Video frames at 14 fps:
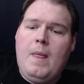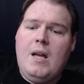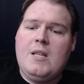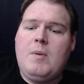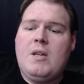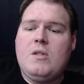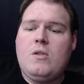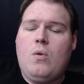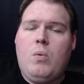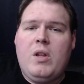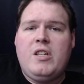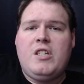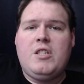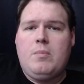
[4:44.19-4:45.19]
is because they're
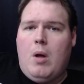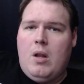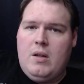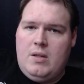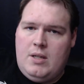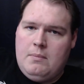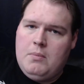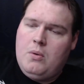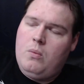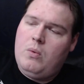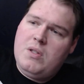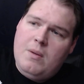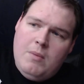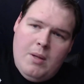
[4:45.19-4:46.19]
really small and nimble,
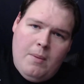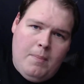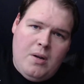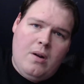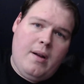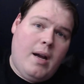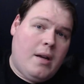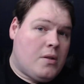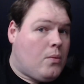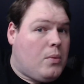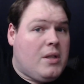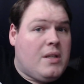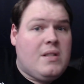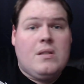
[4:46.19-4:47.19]
where some of the bigger guys are
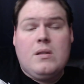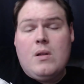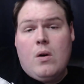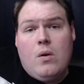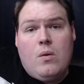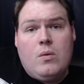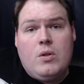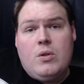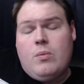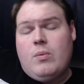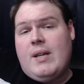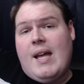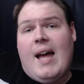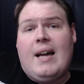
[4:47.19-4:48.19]
really slow to
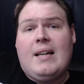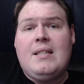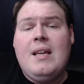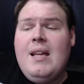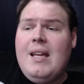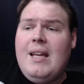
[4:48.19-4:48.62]
react.